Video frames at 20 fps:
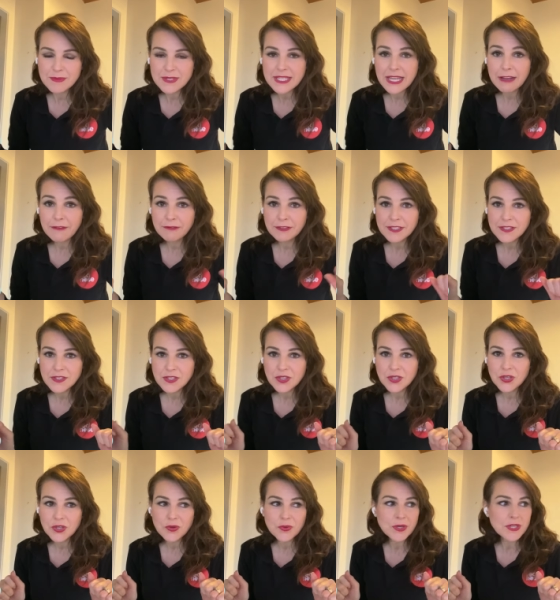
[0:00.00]
safely
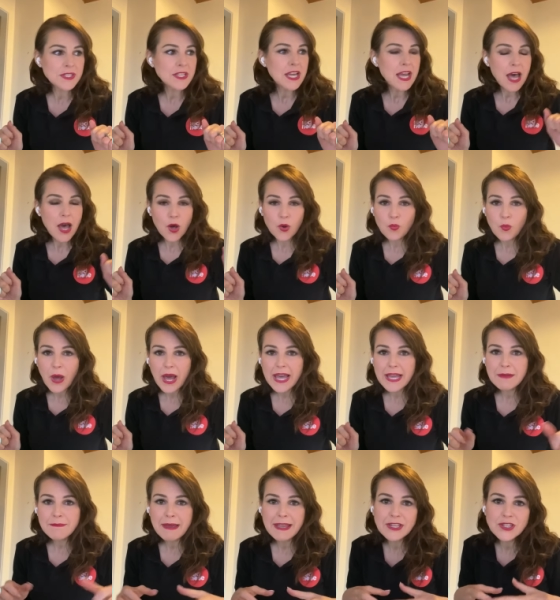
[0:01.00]
secured
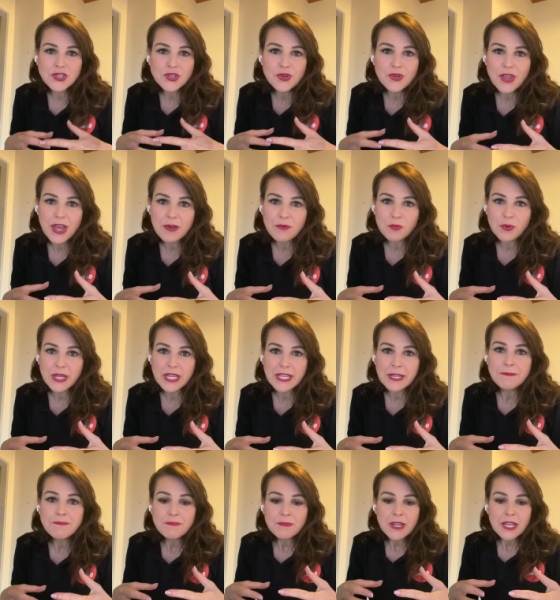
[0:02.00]
away, make sure that we